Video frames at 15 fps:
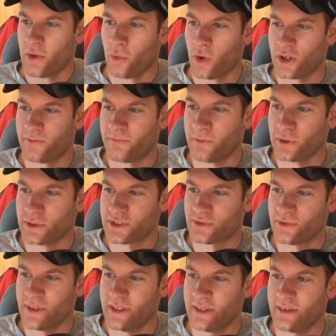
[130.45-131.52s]
watch full
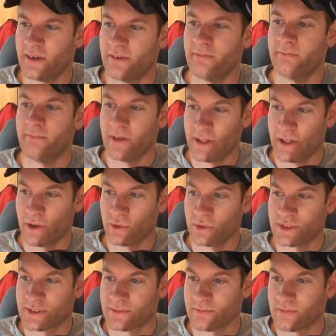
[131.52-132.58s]
screen
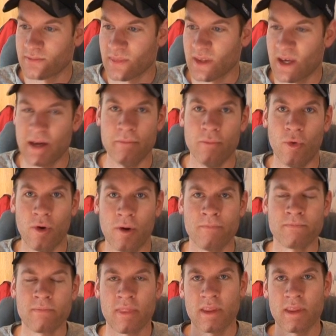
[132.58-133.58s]
videos, and more.